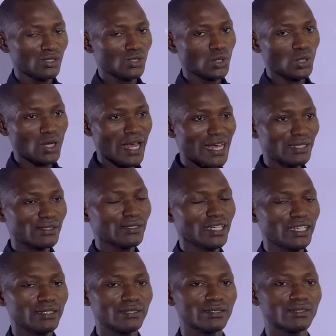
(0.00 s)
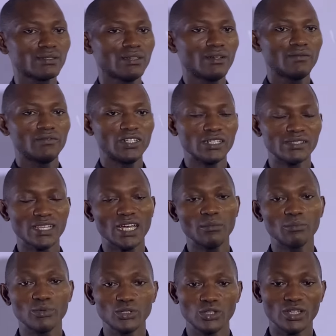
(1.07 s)
So assets, for
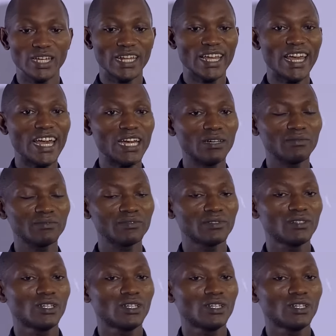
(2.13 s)
example, you can have